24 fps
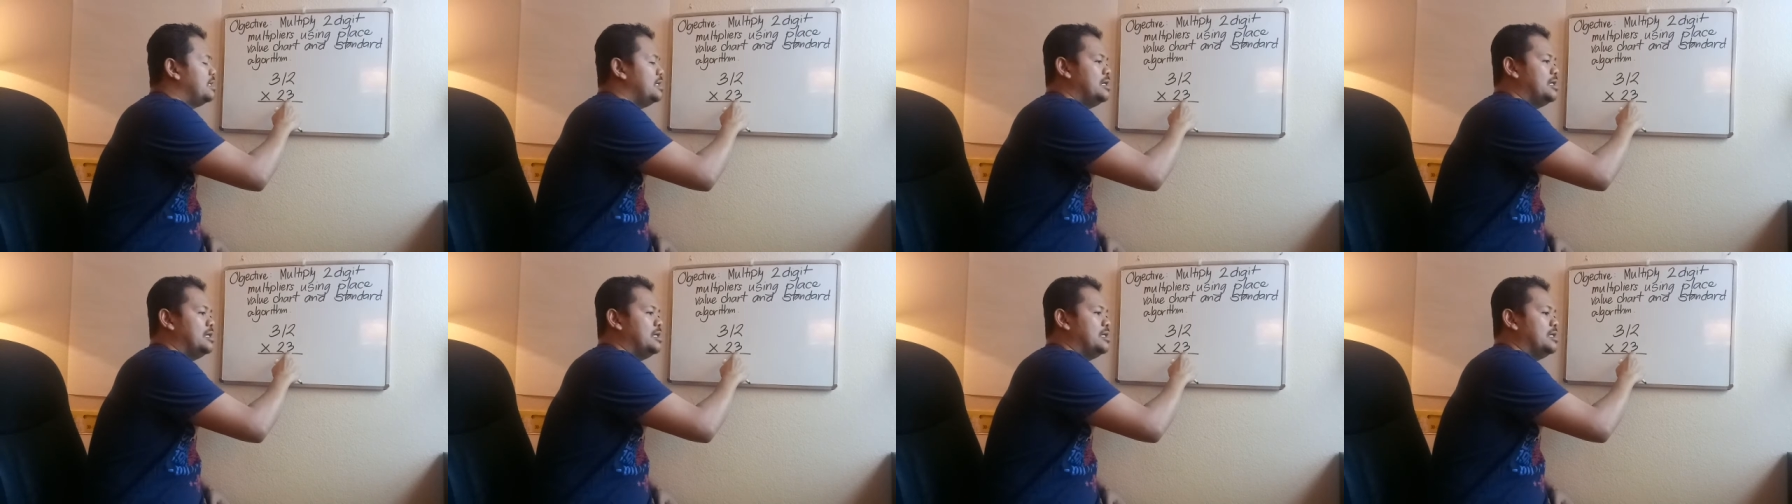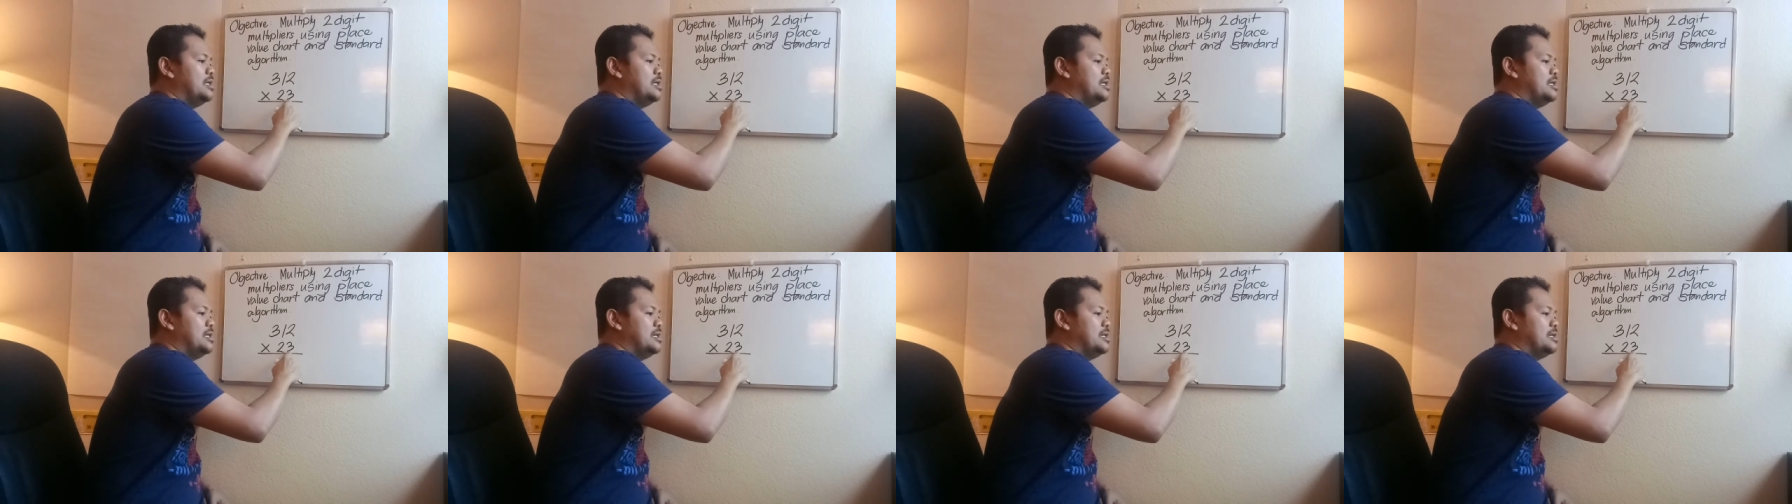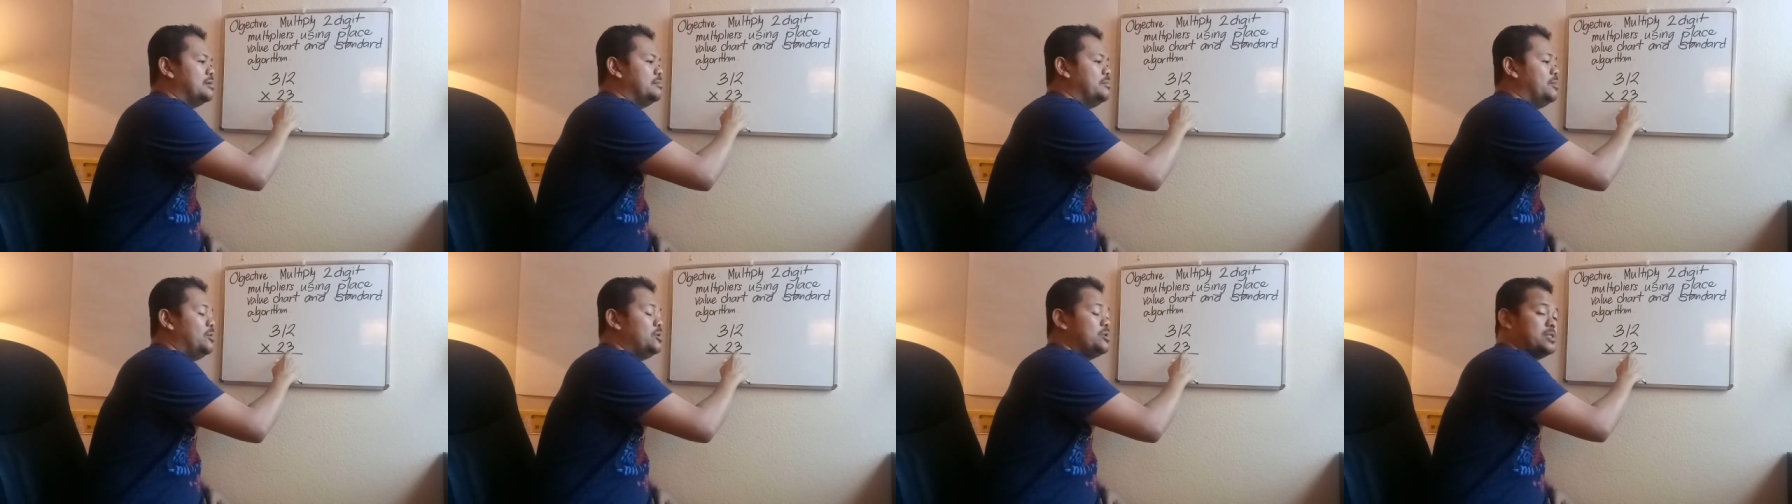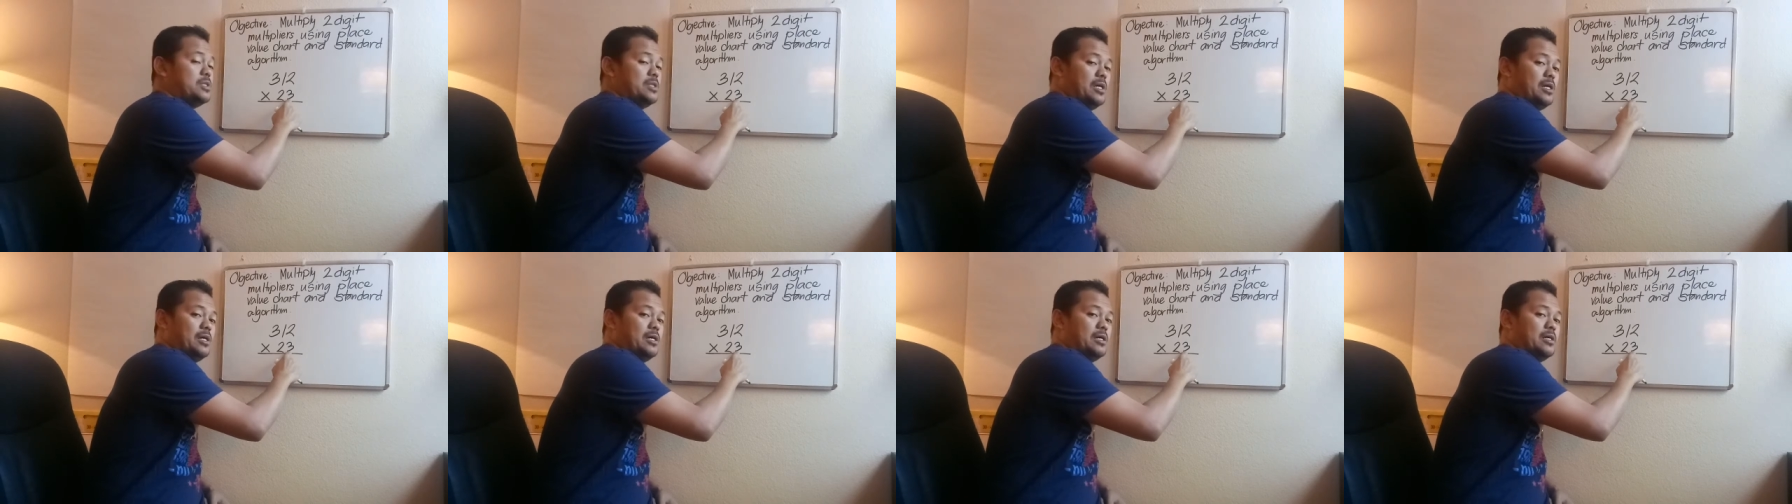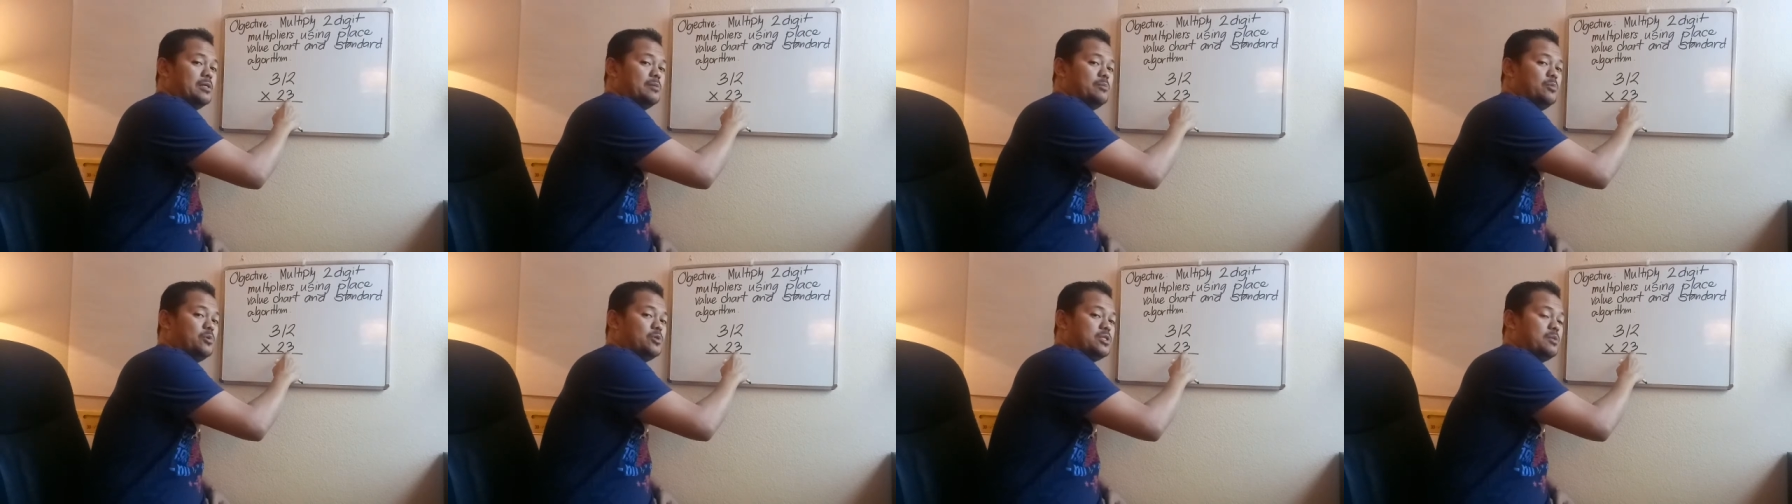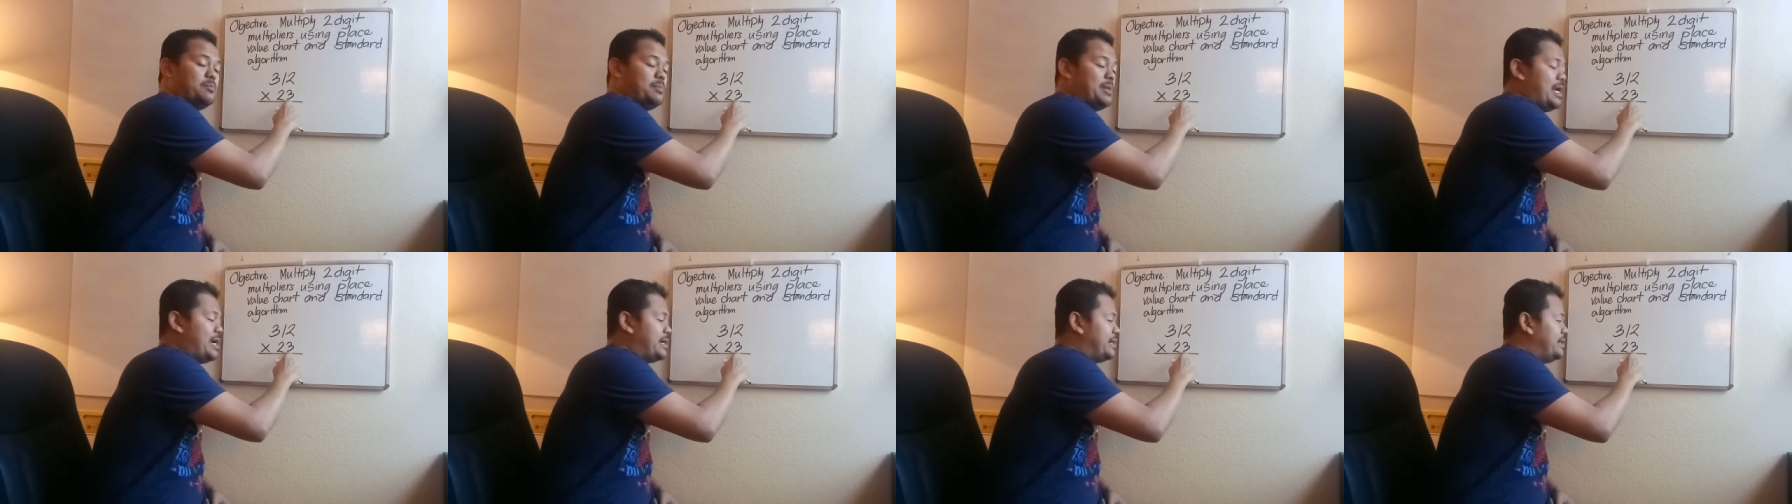
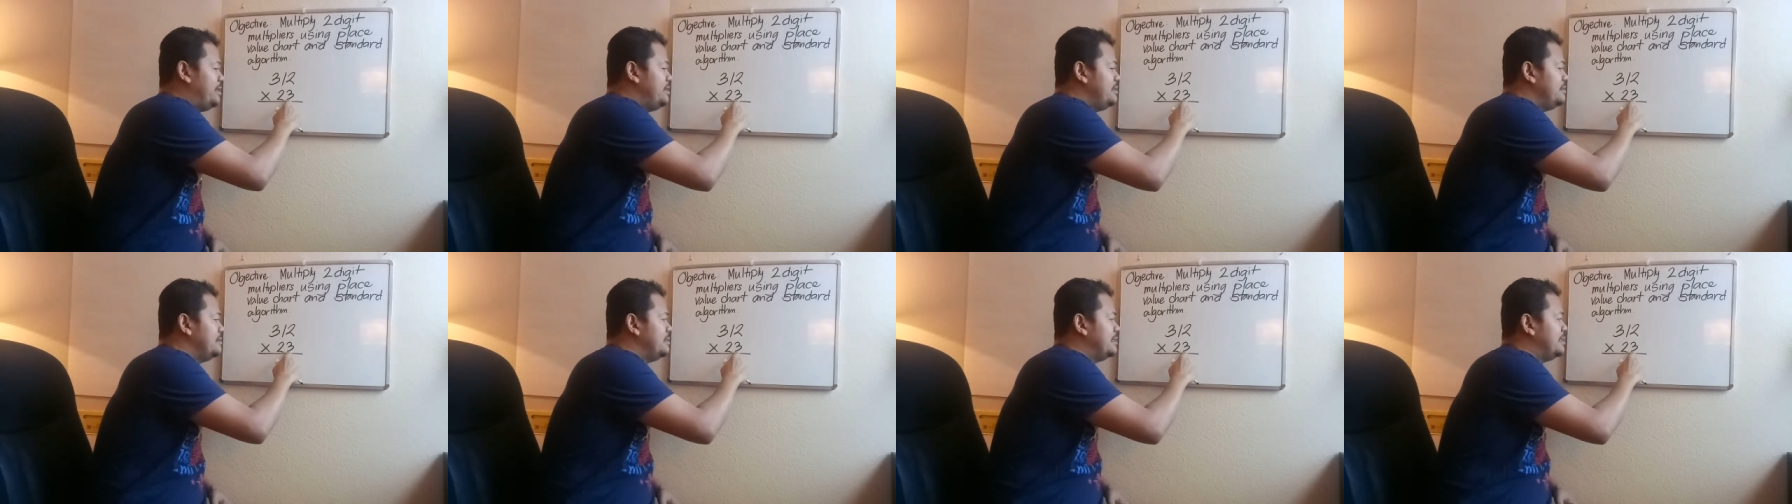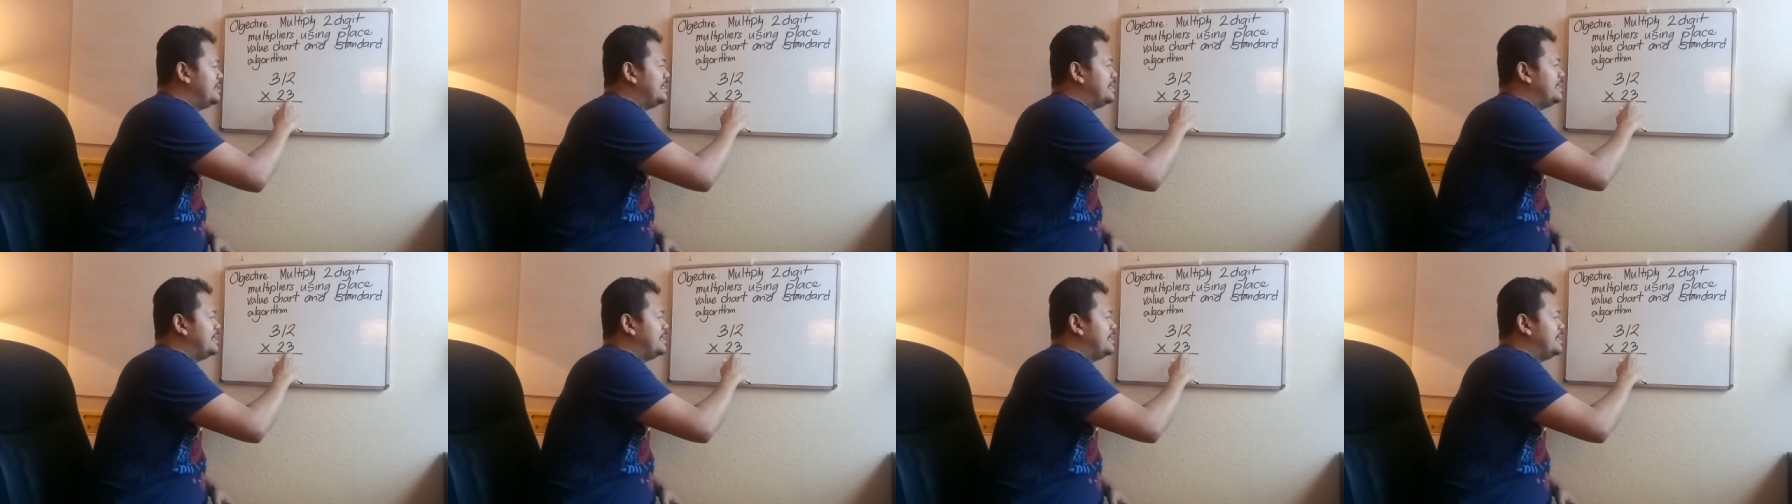multiplier.